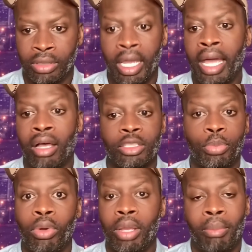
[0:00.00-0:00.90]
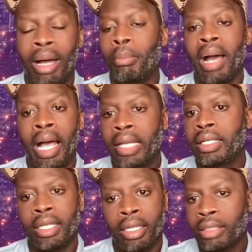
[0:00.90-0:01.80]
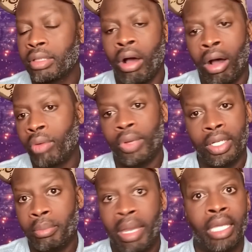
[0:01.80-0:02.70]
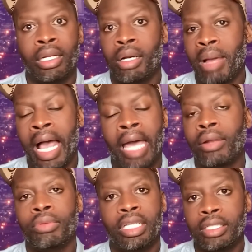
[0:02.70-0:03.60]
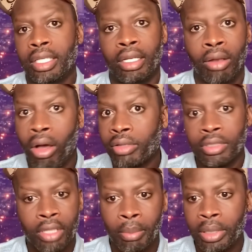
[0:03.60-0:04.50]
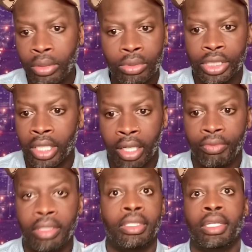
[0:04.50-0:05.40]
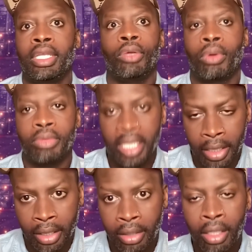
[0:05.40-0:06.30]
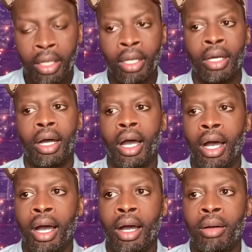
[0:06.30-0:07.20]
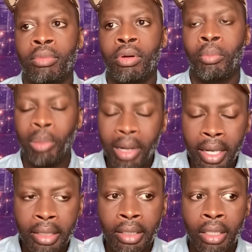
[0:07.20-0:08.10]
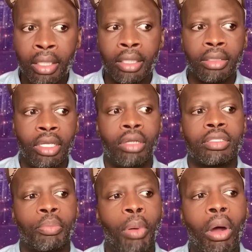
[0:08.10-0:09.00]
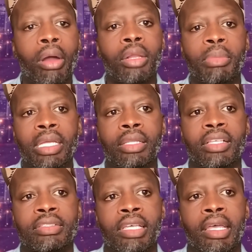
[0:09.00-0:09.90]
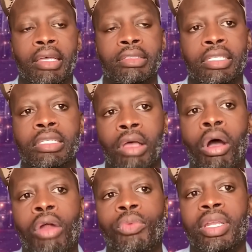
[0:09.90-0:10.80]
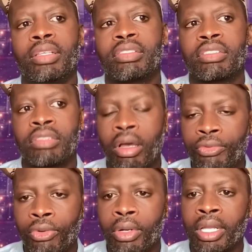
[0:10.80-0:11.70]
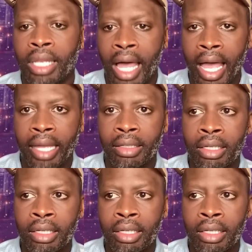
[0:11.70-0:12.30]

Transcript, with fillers: to Al's point, my mind is already made up. I don't need to get lost in the minutia of it. The Negro did it. Um, but there's a part of me that says he's already suffered a lot